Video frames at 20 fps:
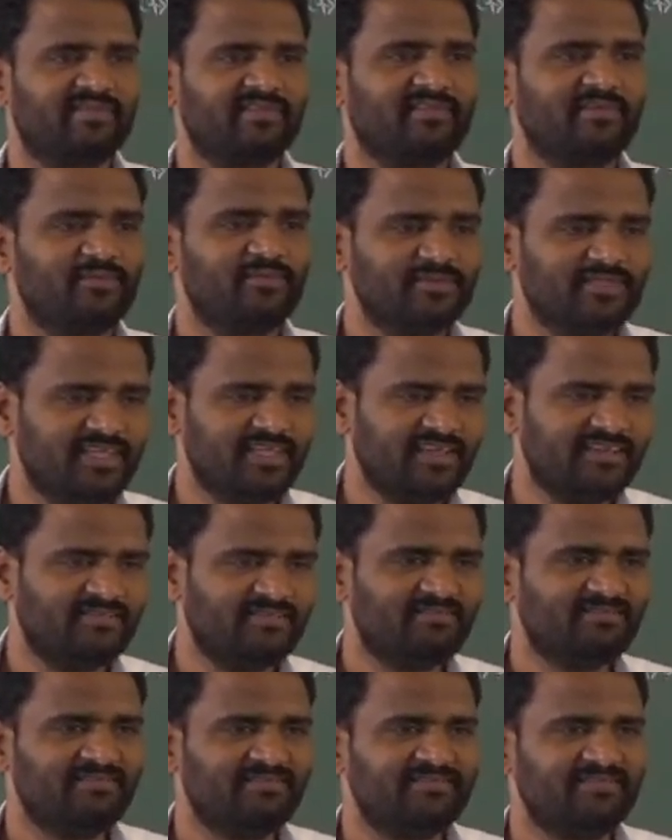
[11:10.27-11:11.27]
Kushi?
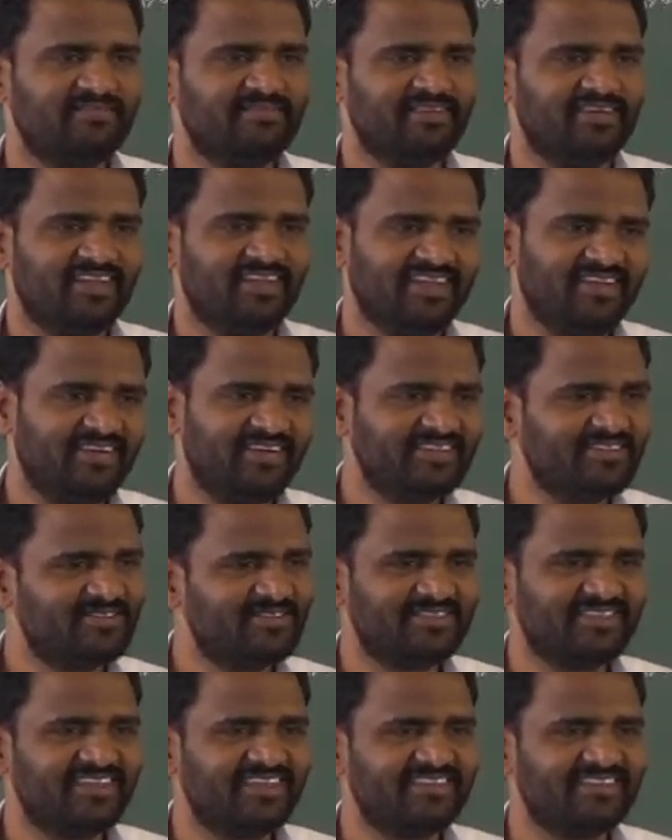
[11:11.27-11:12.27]
Did I give
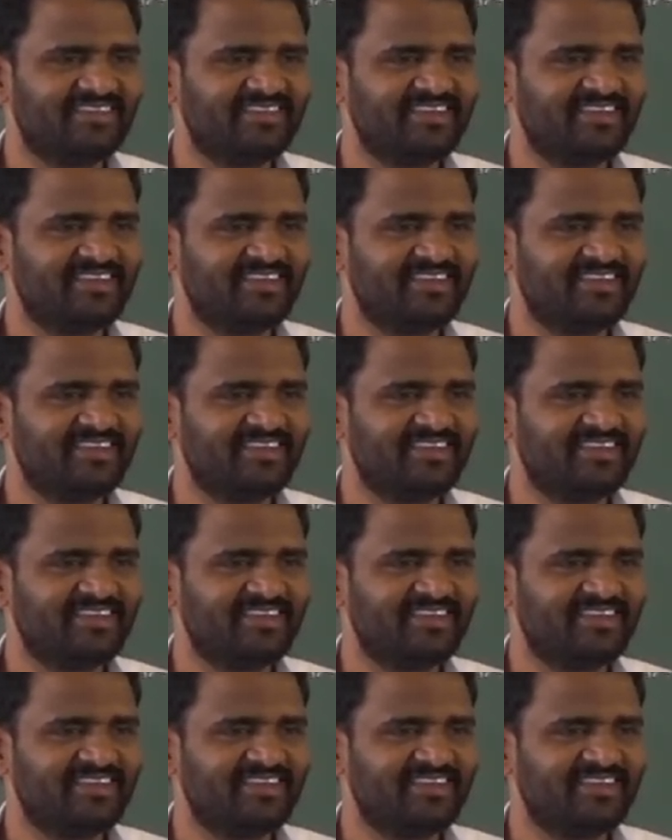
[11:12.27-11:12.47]
isosters?